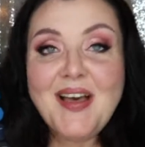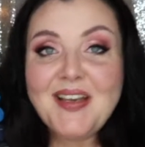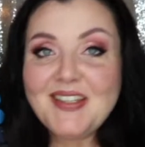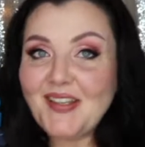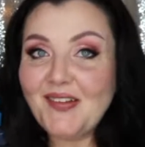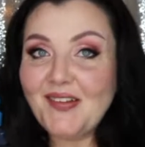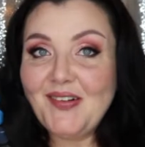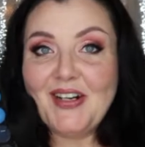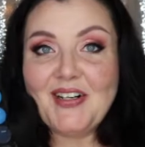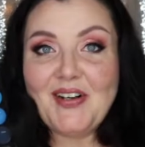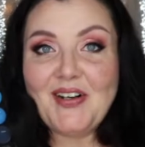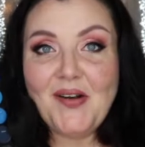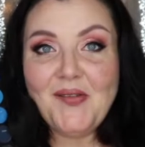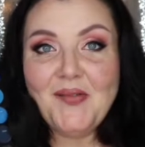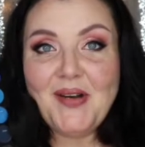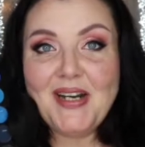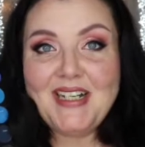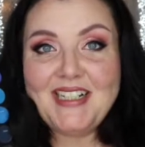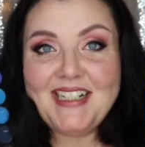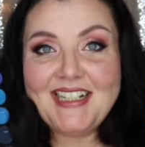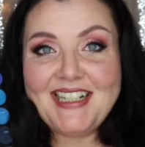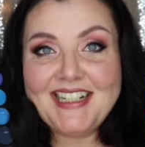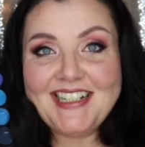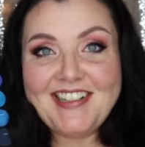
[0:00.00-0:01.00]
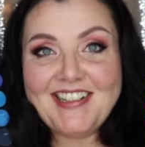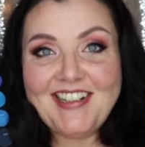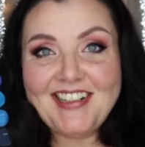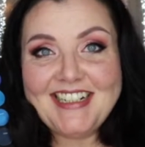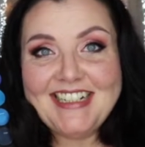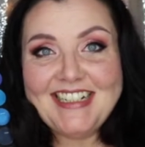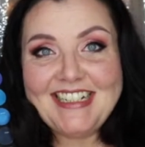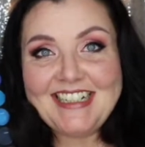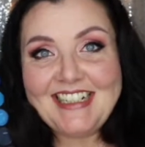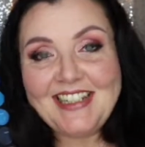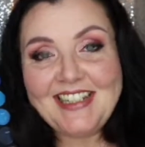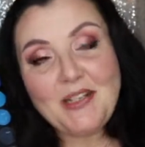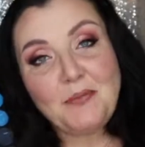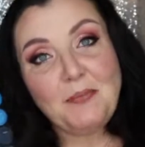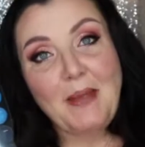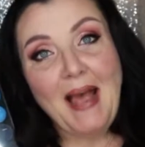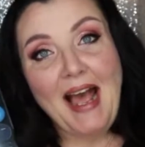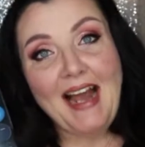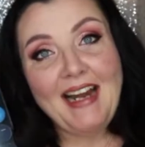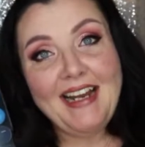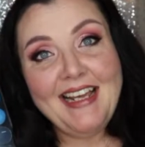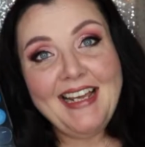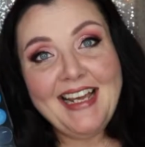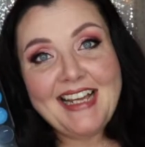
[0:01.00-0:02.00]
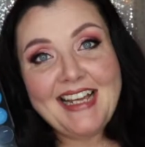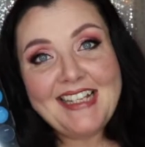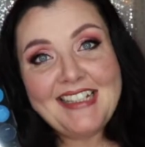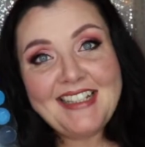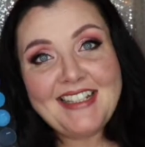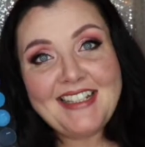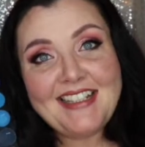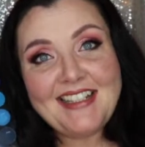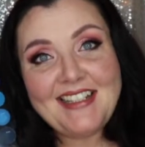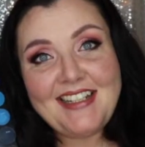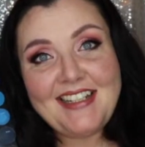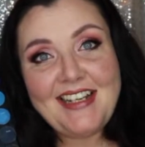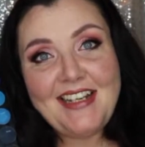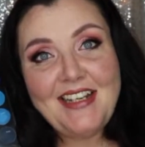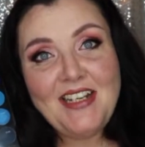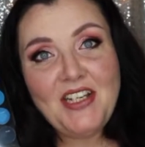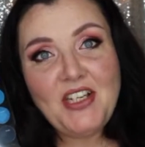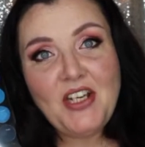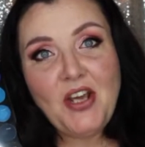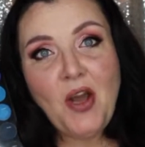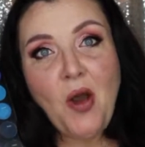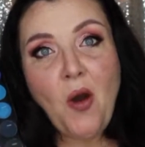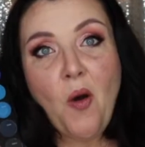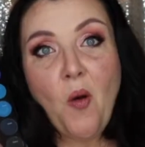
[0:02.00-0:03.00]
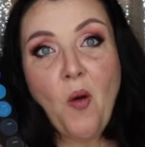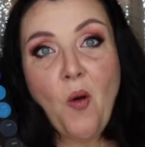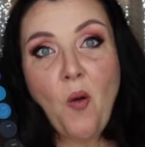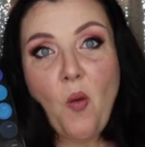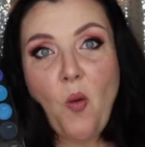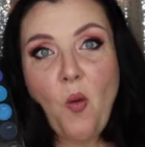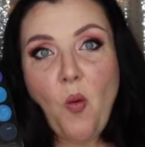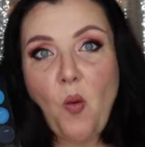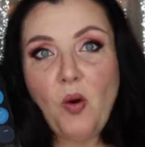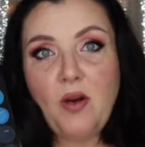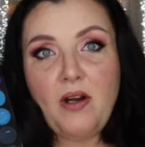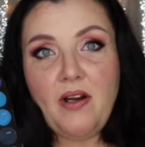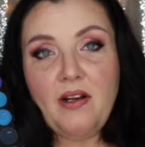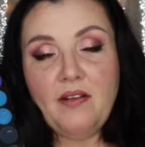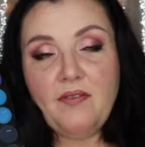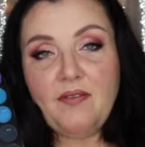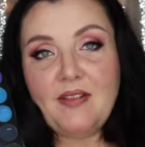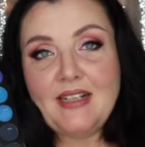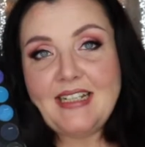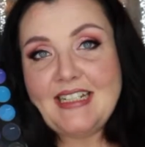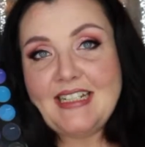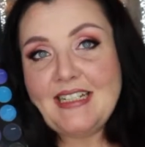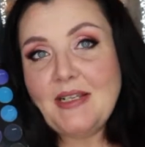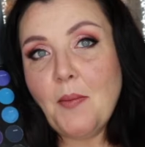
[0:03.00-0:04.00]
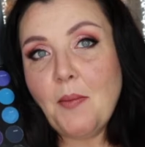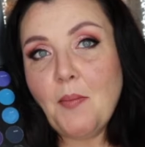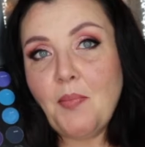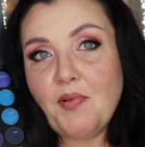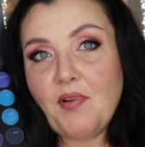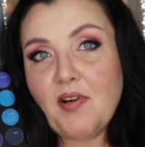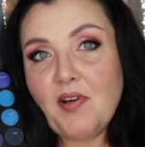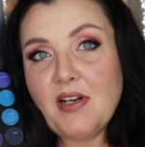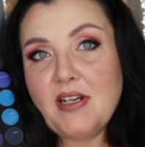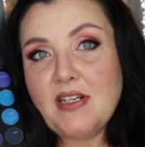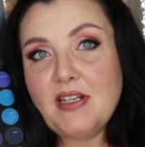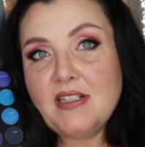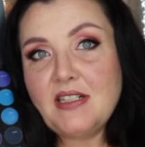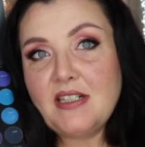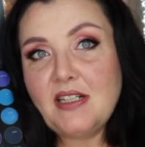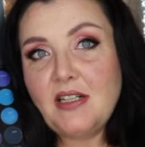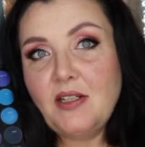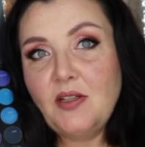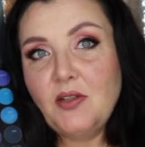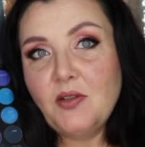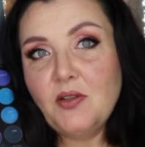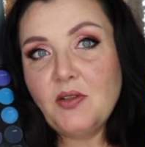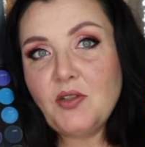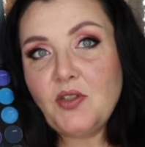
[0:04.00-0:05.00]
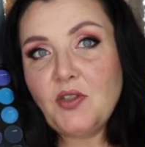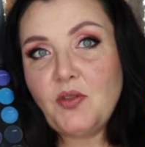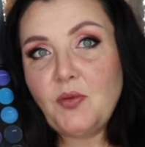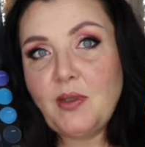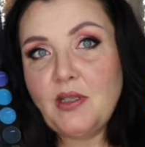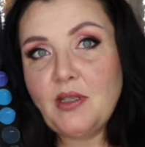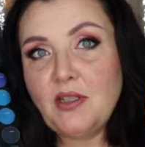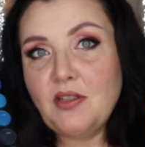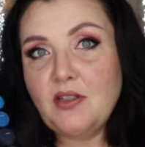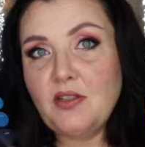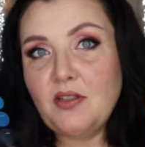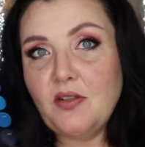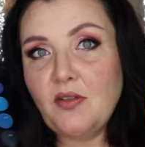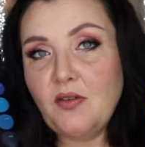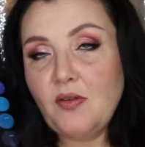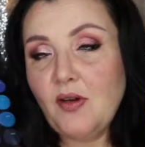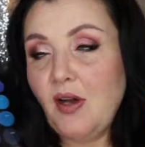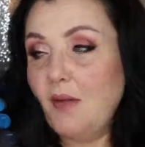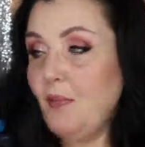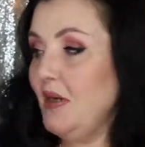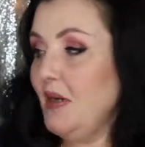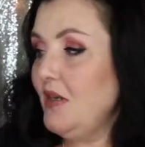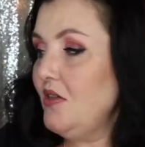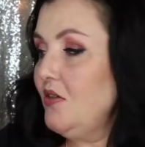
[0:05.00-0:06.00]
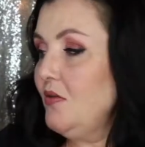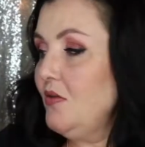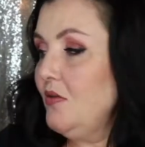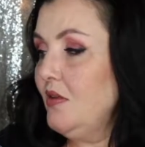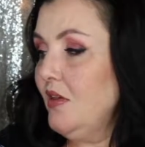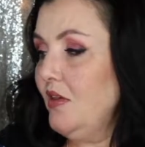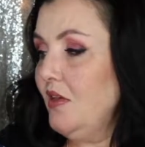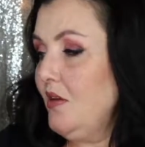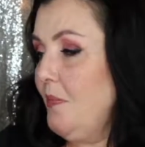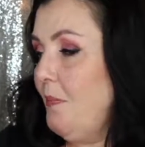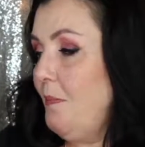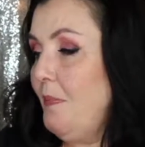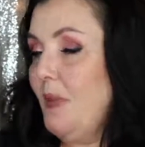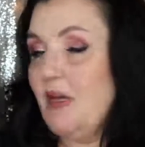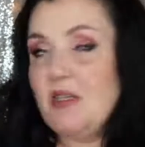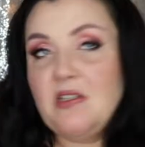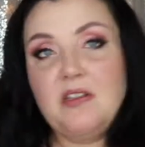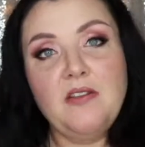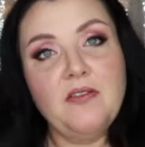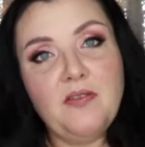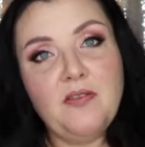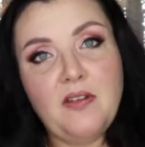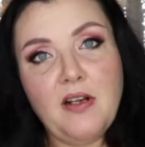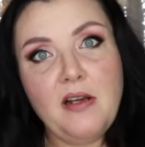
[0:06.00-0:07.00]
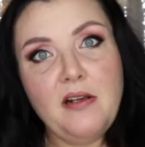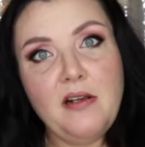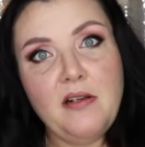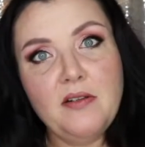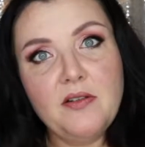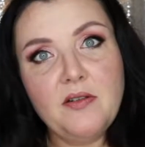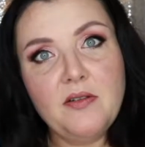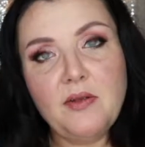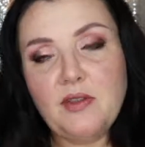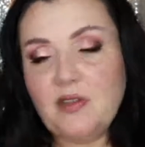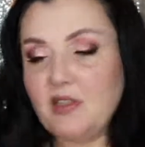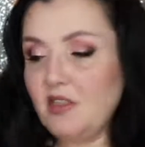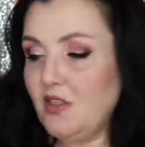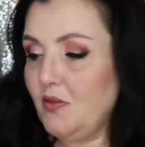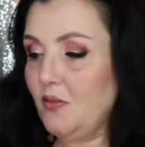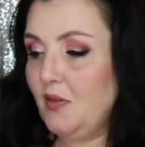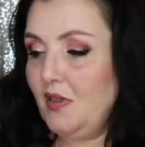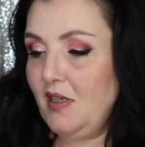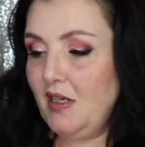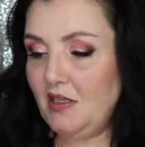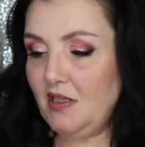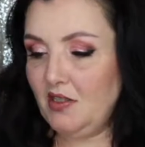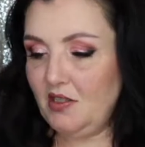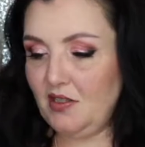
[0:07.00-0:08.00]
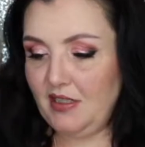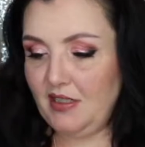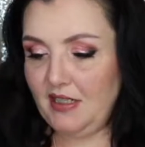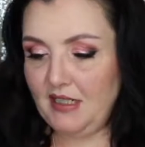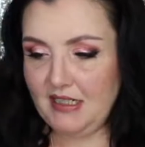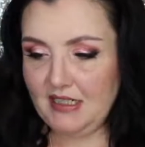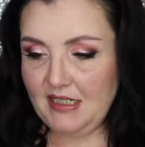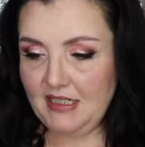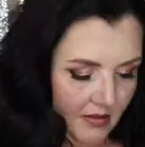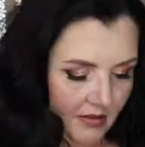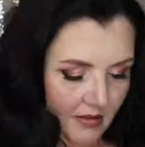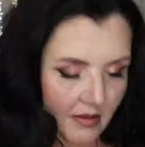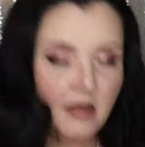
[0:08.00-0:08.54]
So I can't wait to get stuck into this palette and see what lovely bright looks we can do. I may do another butterfly look with this one actually.